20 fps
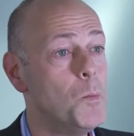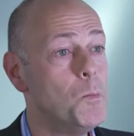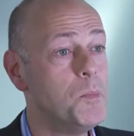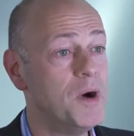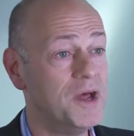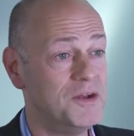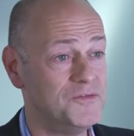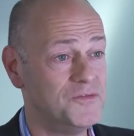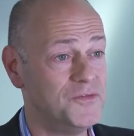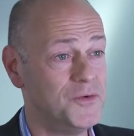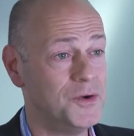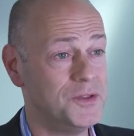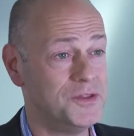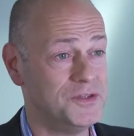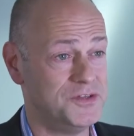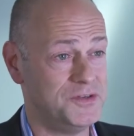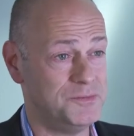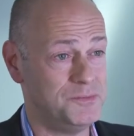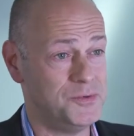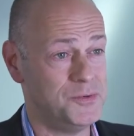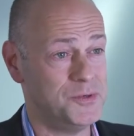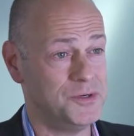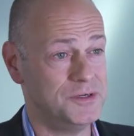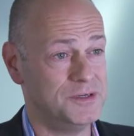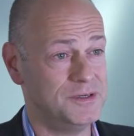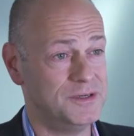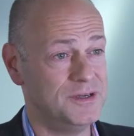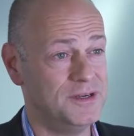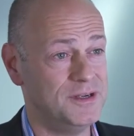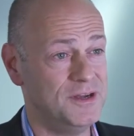but for the
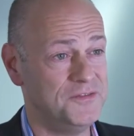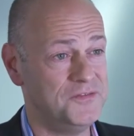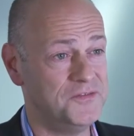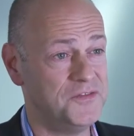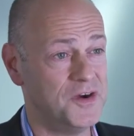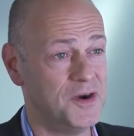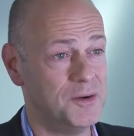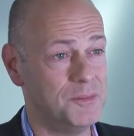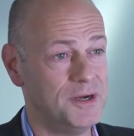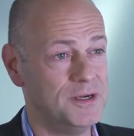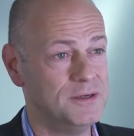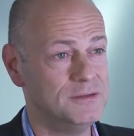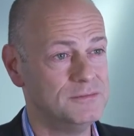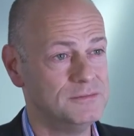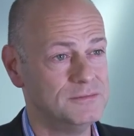support of pharma.